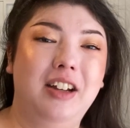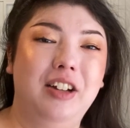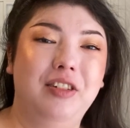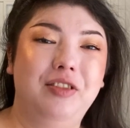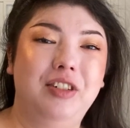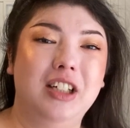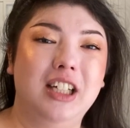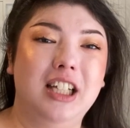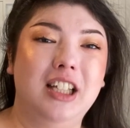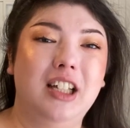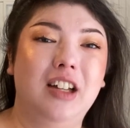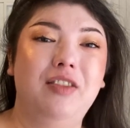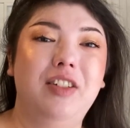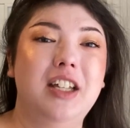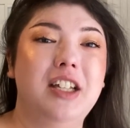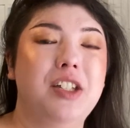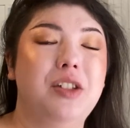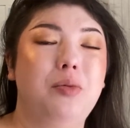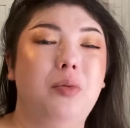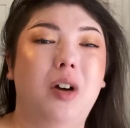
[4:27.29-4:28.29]
Really love
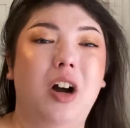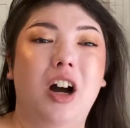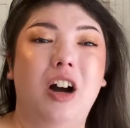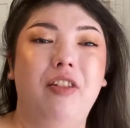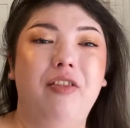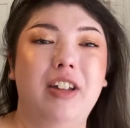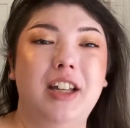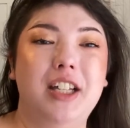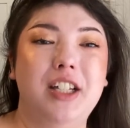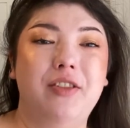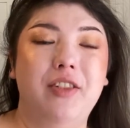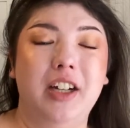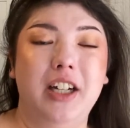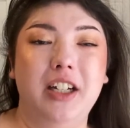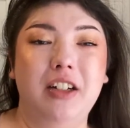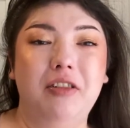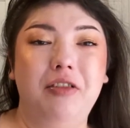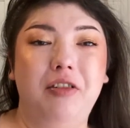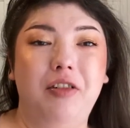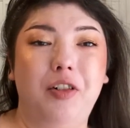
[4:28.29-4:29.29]
this. Suave is
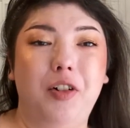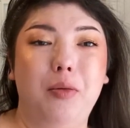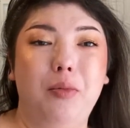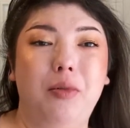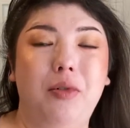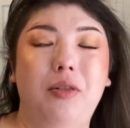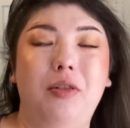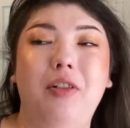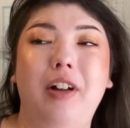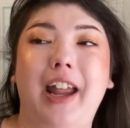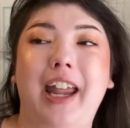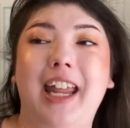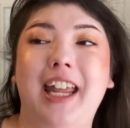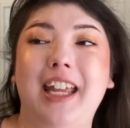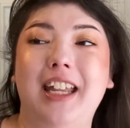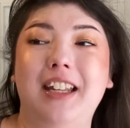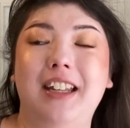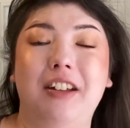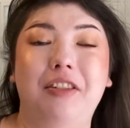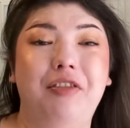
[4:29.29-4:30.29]
very affordable
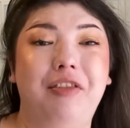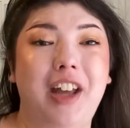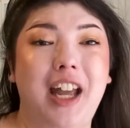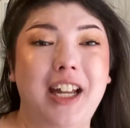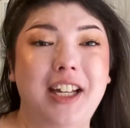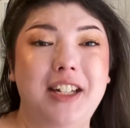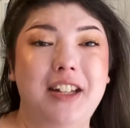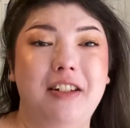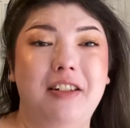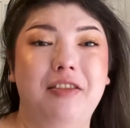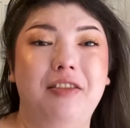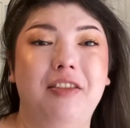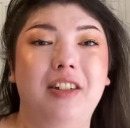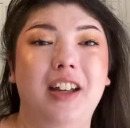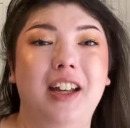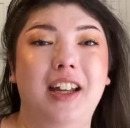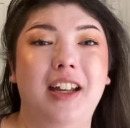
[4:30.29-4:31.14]
and effective.